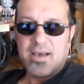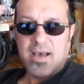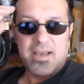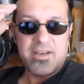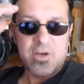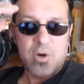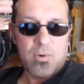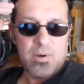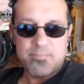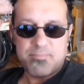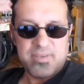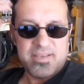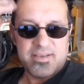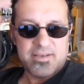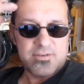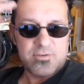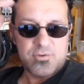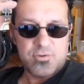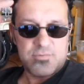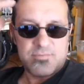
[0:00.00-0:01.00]
I know, I'm
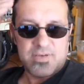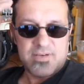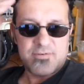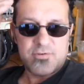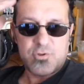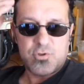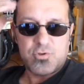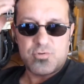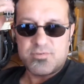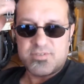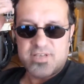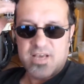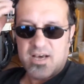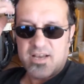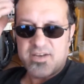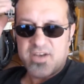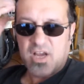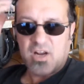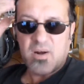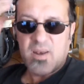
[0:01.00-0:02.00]
being a
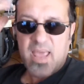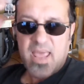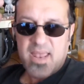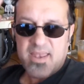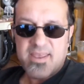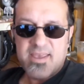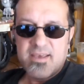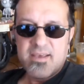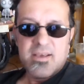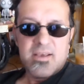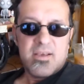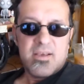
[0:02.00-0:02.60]
knucklehead.